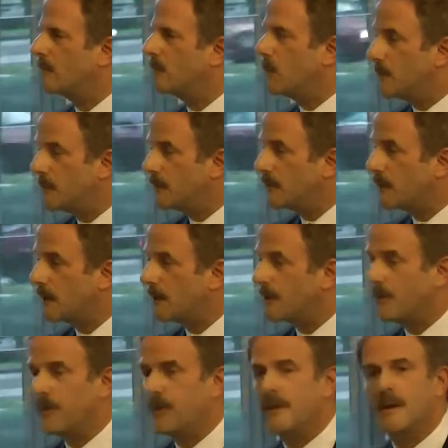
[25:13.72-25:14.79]
women's
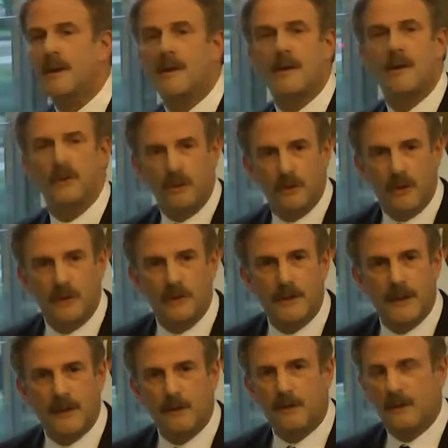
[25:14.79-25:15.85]
health,
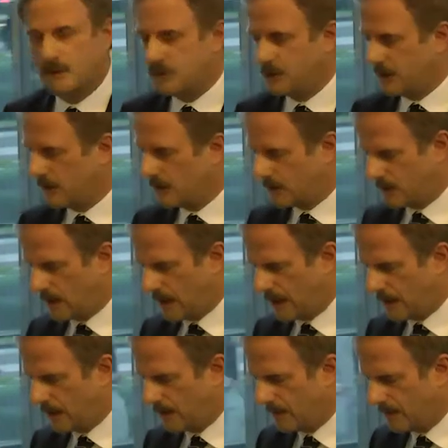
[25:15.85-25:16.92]
neurotechnology and the
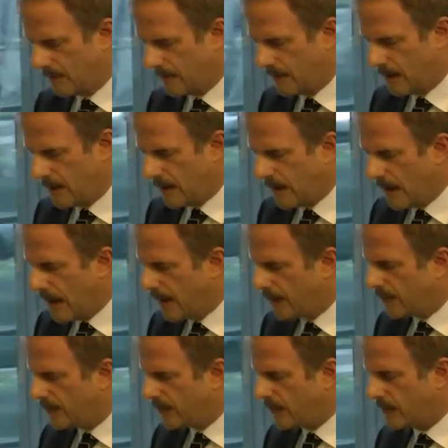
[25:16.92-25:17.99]
like.
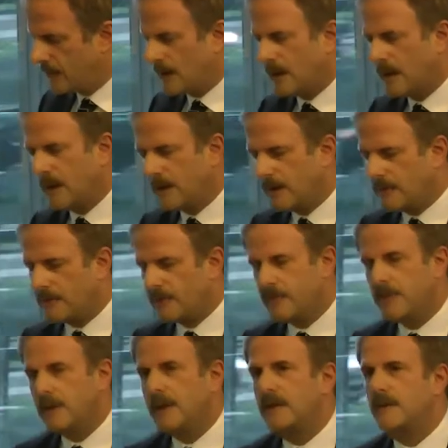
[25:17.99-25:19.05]
And
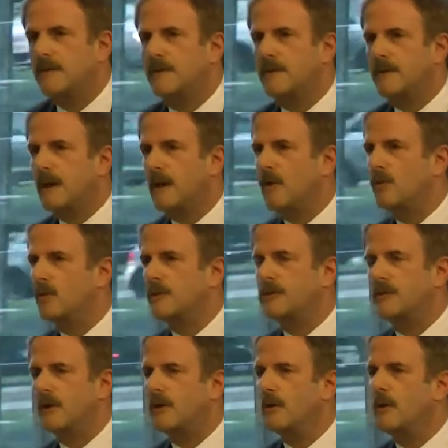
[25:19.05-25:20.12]
it's
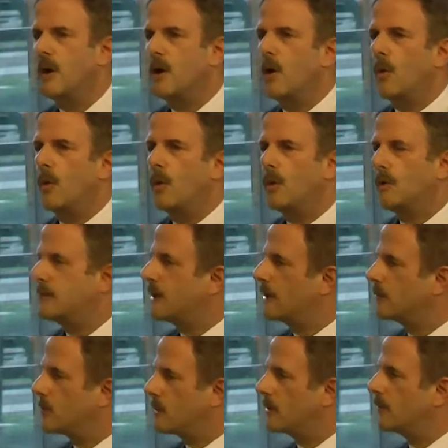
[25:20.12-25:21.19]
also
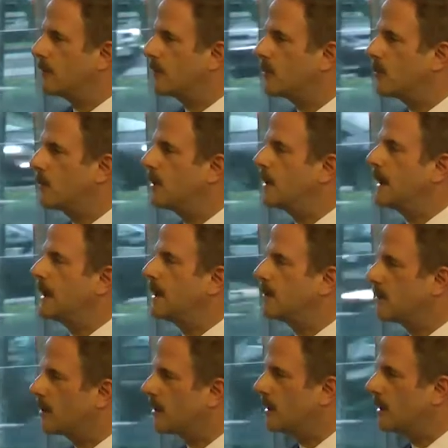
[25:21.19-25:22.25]
does wonderful work
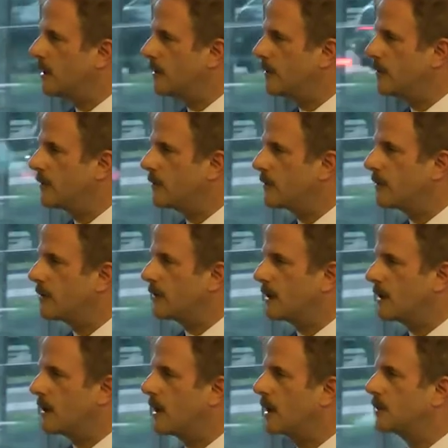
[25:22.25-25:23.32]
in cognitive
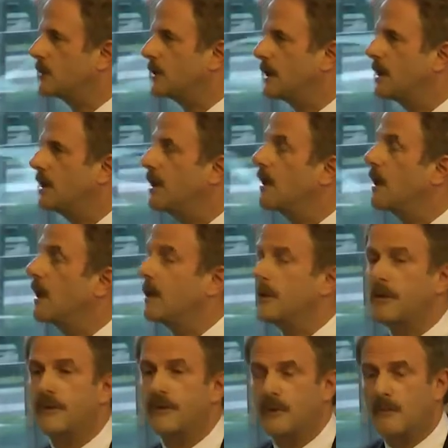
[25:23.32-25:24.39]

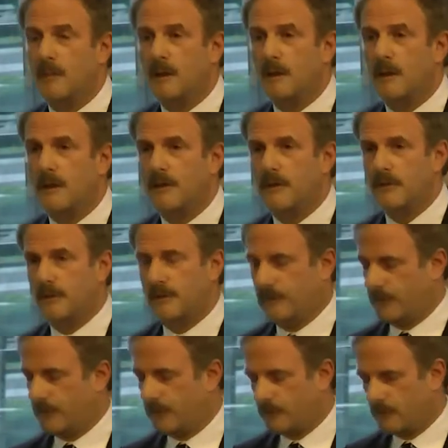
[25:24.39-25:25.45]
neuropsychiatry, mental health
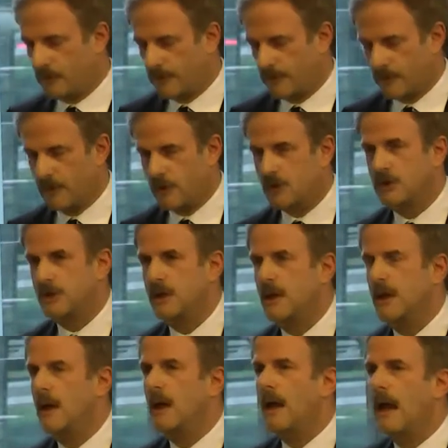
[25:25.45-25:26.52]
services research,
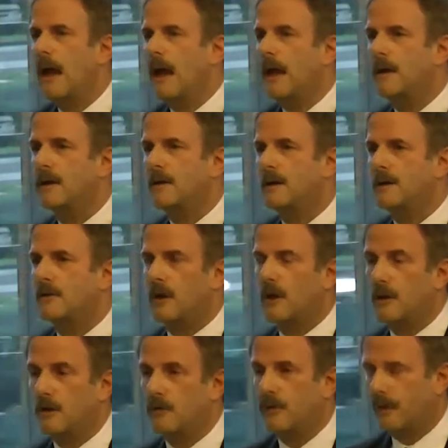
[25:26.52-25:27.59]
and
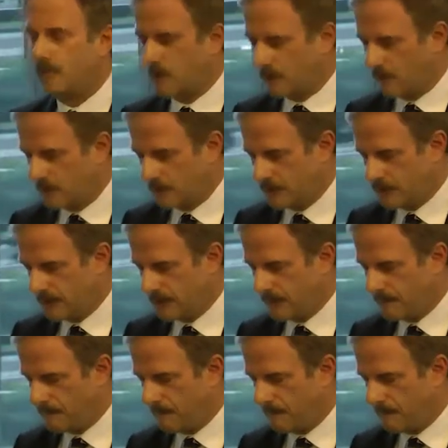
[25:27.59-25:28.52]
psychopharmacology.